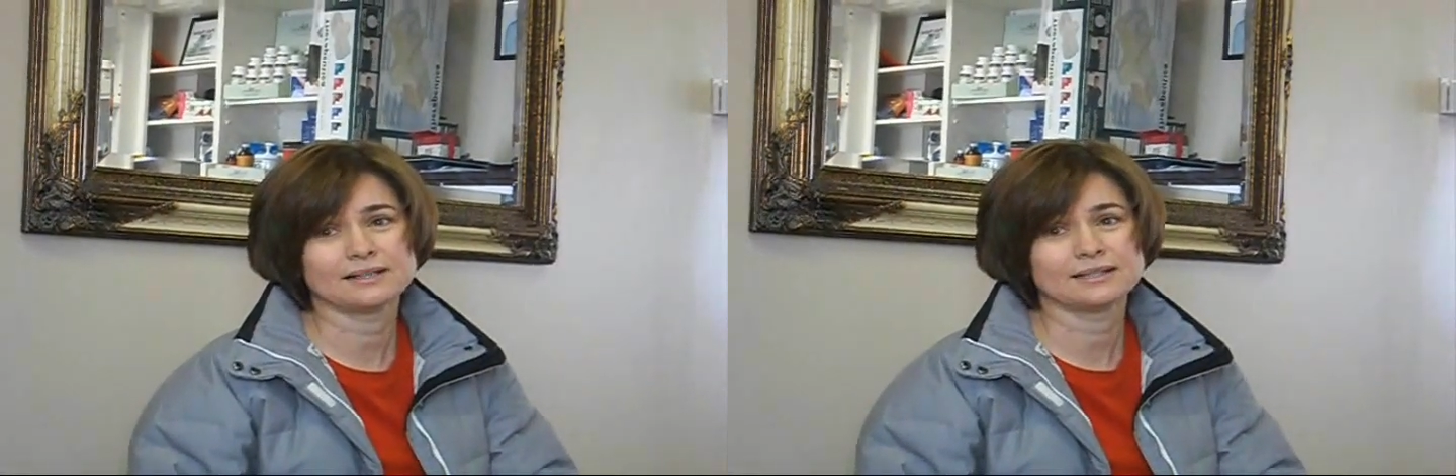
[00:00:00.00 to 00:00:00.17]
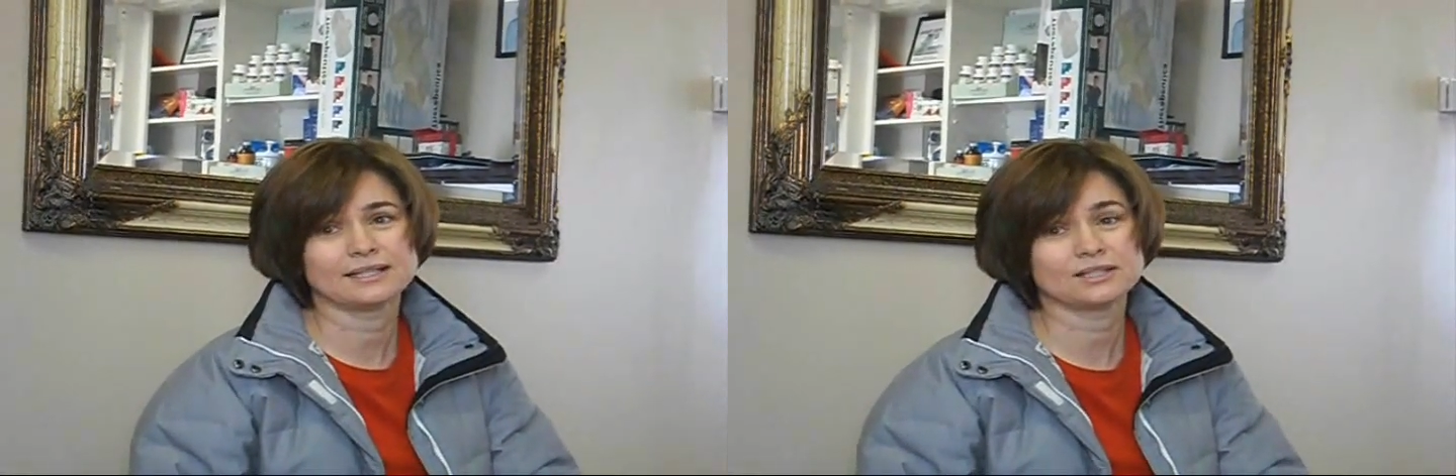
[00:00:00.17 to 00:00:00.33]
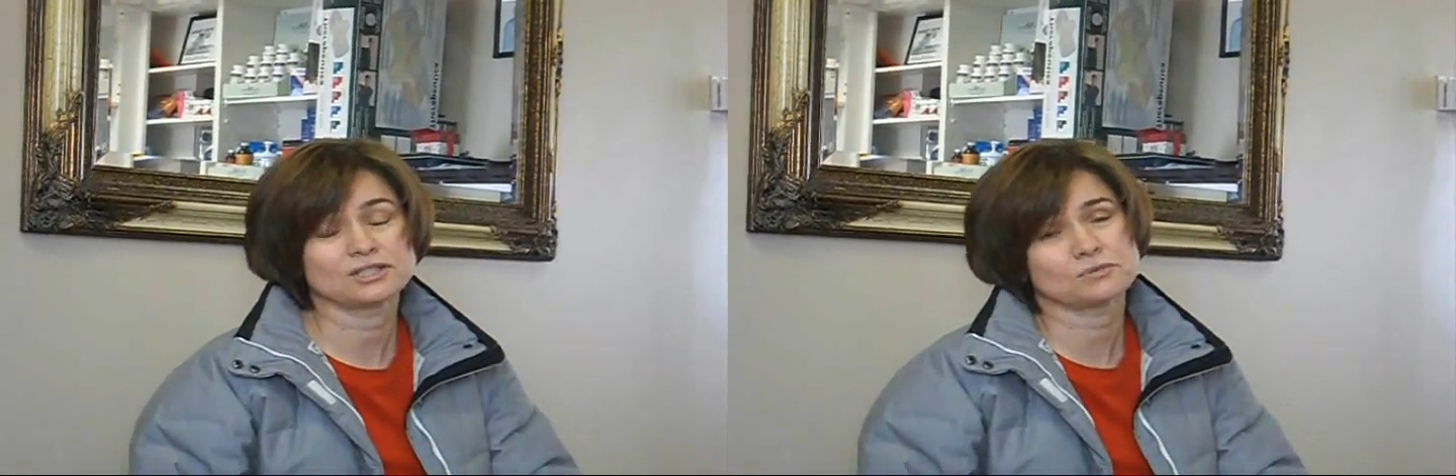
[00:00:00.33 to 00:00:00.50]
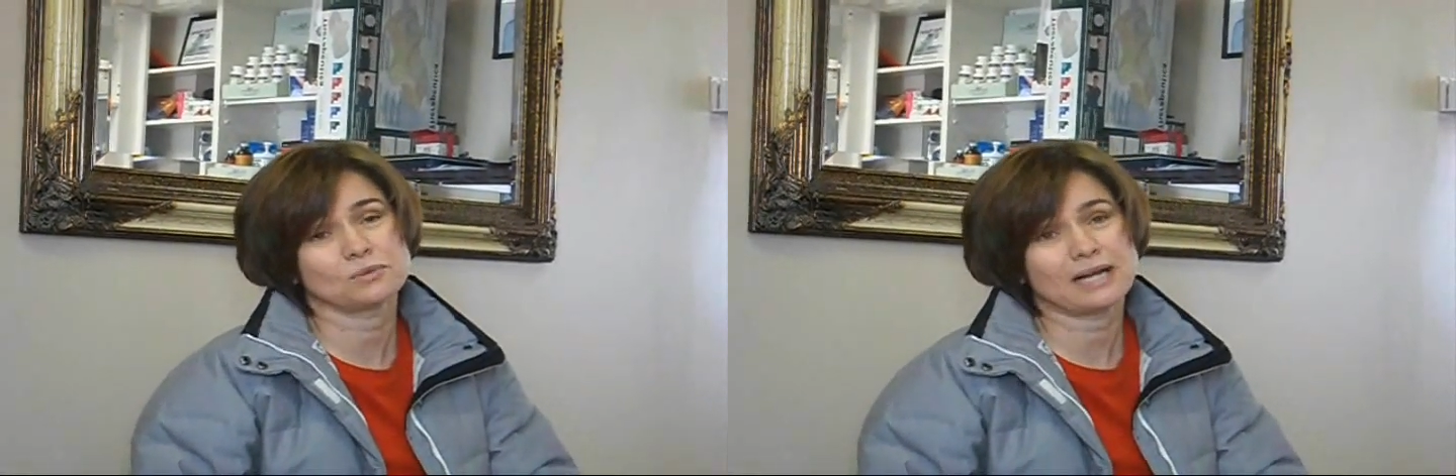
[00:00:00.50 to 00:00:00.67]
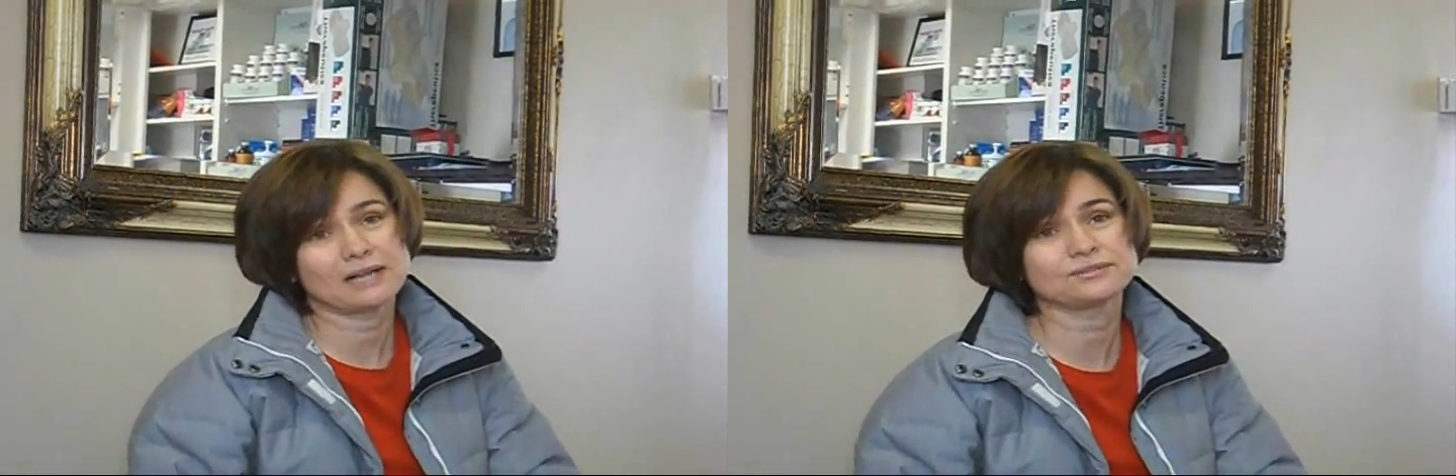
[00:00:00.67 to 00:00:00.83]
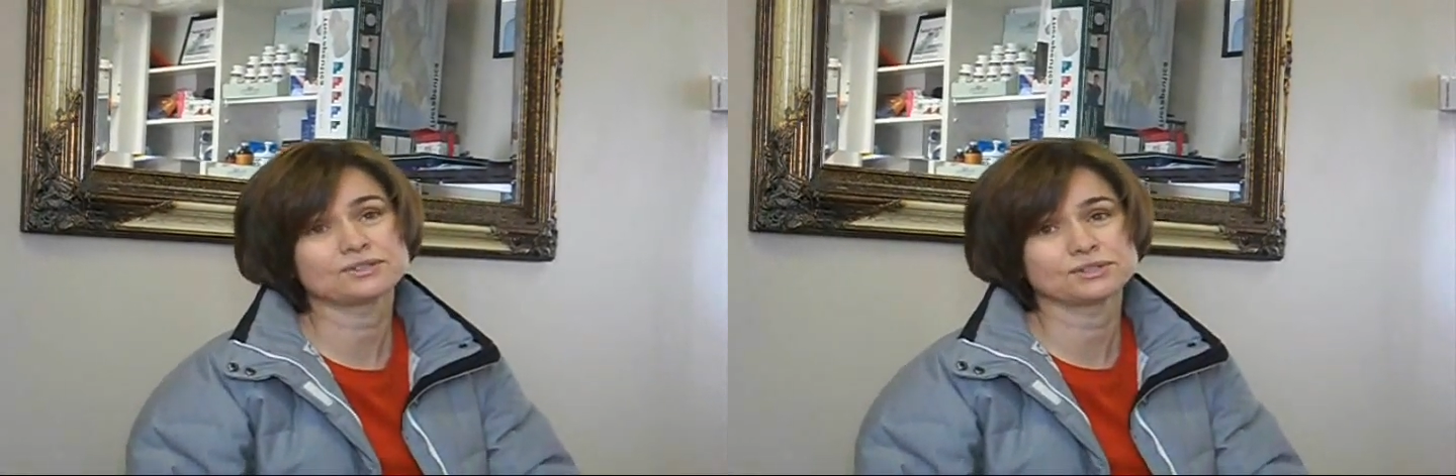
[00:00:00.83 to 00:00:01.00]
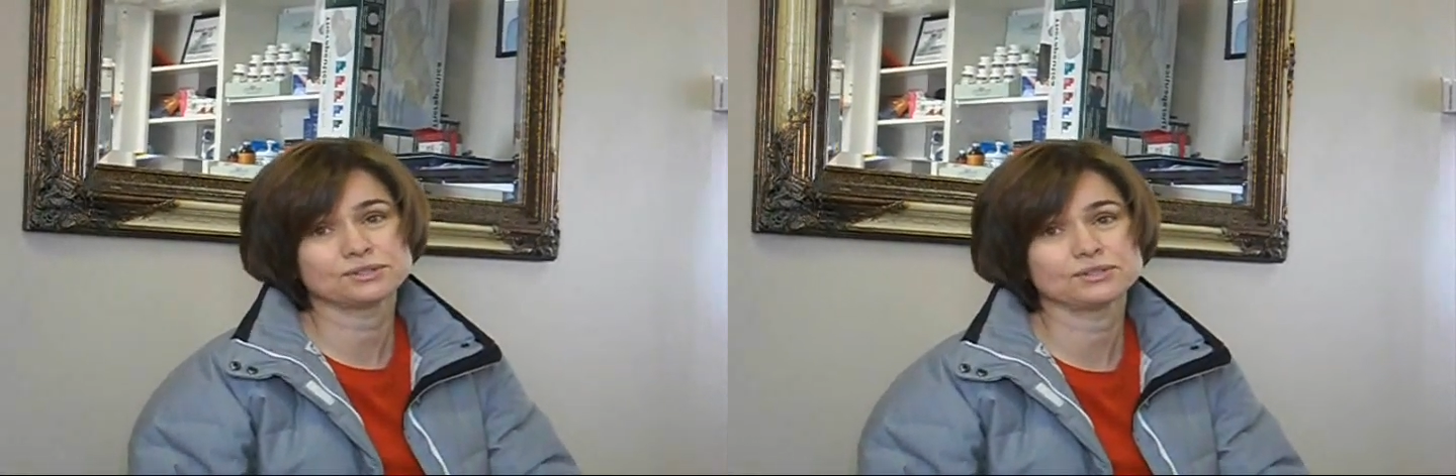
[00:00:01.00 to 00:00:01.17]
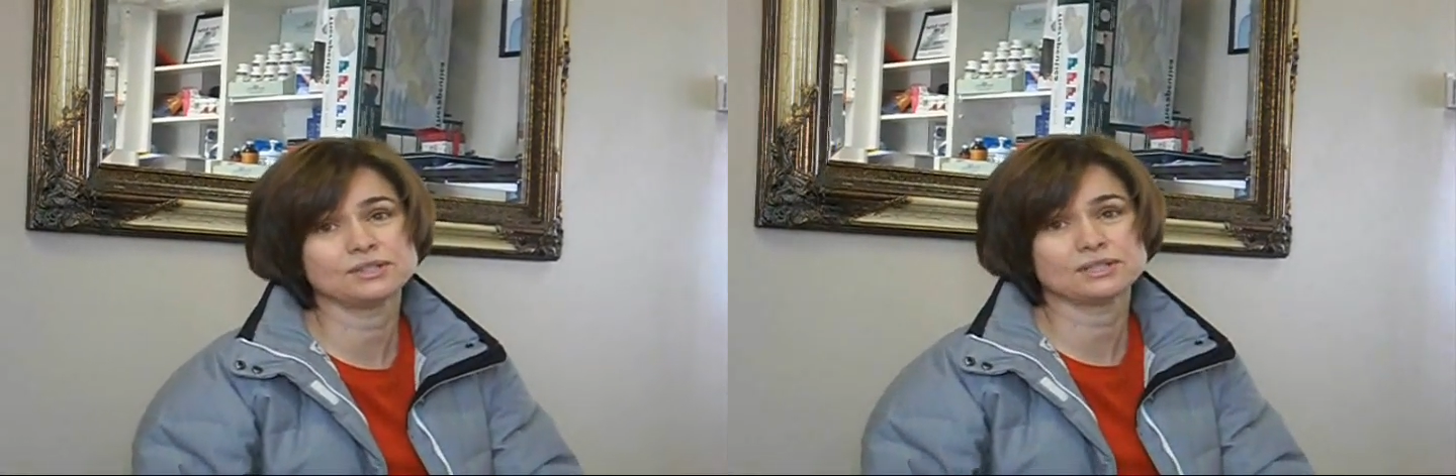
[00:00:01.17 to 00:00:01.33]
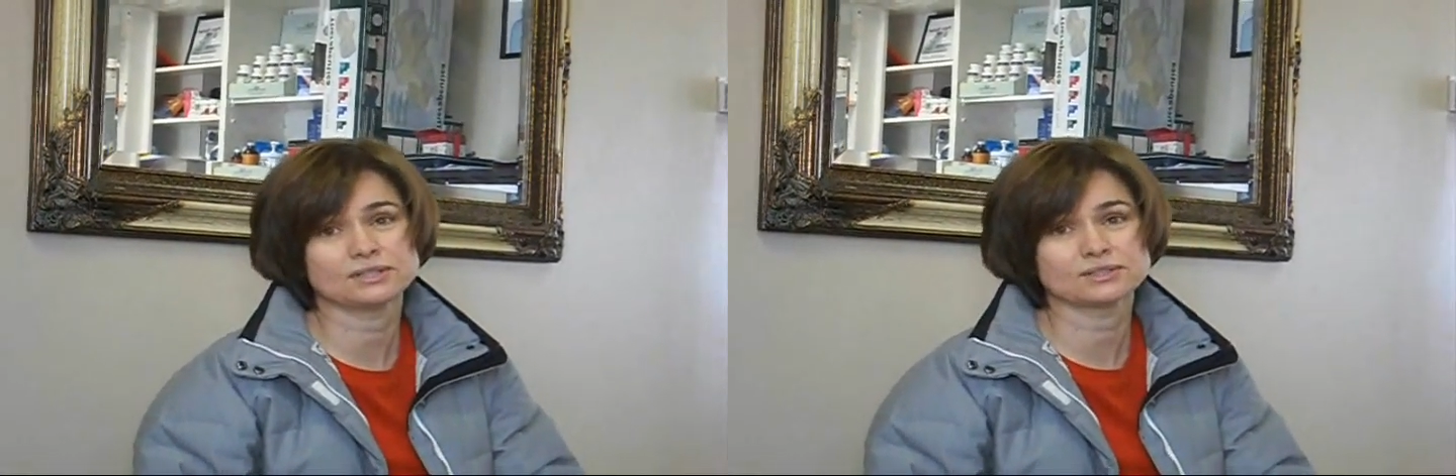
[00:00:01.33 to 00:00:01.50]
And then he goes, well, after
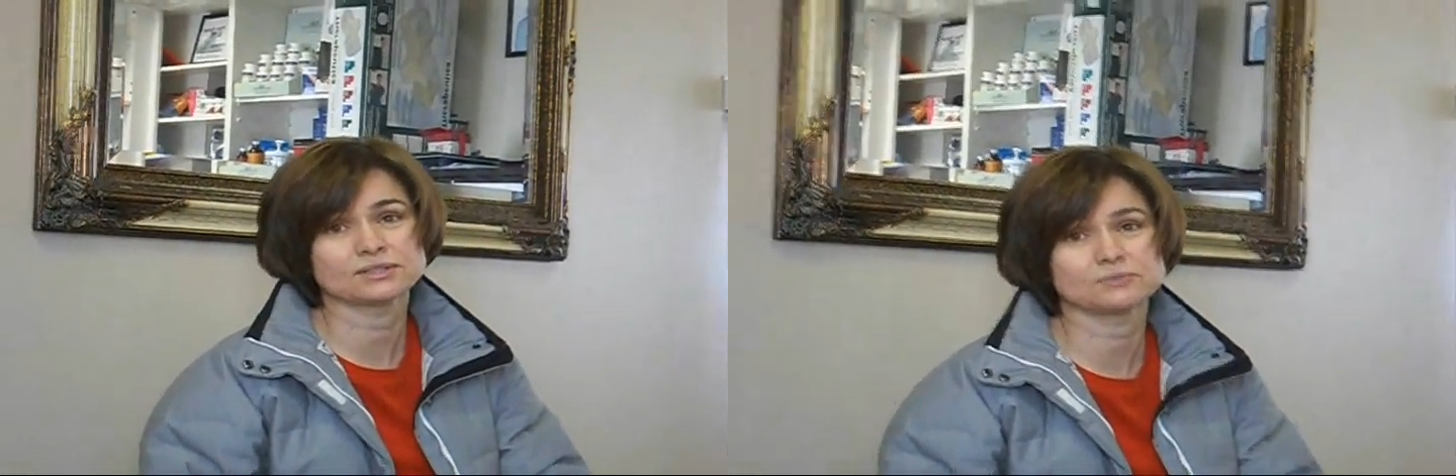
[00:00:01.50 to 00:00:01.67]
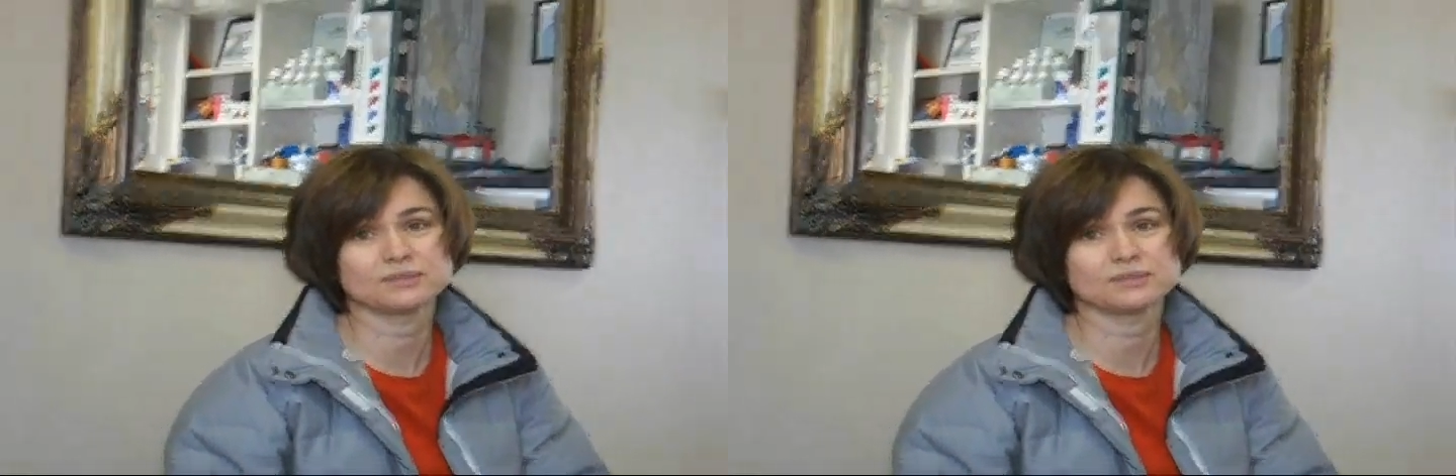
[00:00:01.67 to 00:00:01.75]
two years,